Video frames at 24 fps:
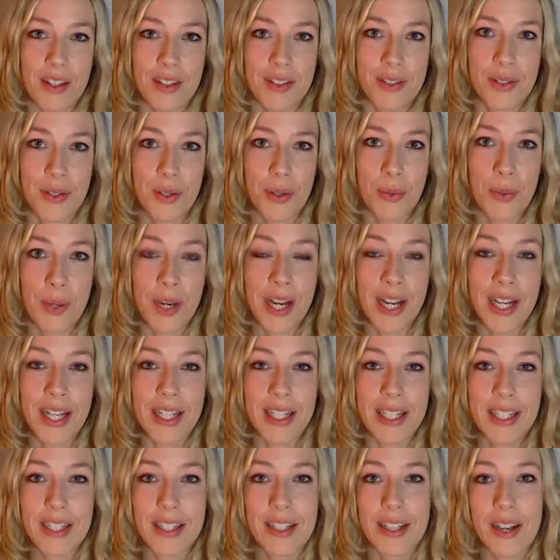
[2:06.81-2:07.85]
So when I
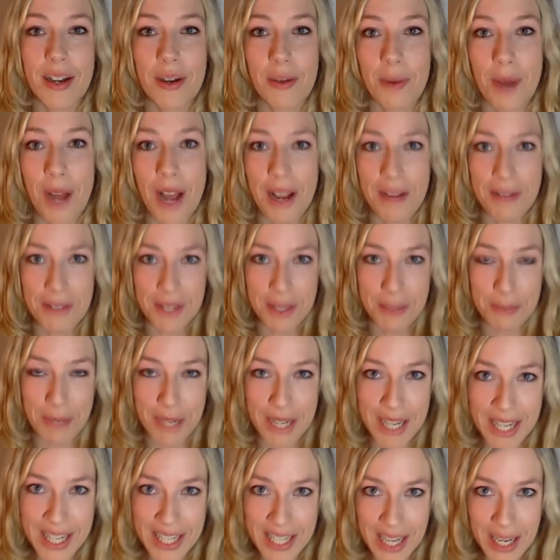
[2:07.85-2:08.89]
arrive at the
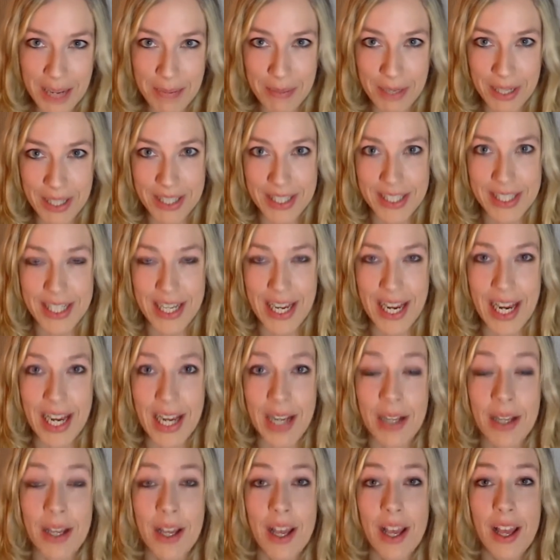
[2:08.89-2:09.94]
meeting, I might
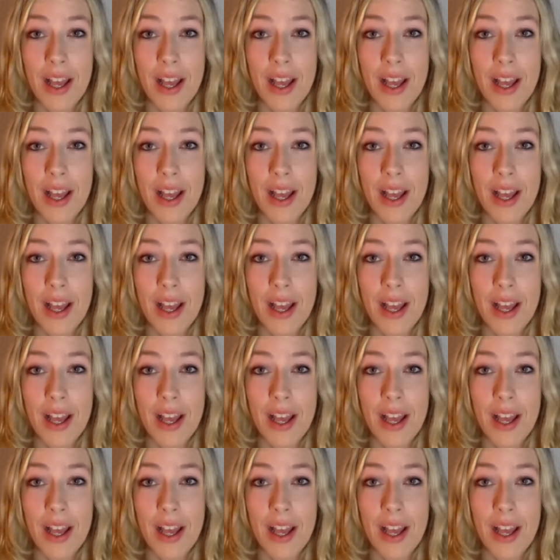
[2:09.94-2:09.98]
say,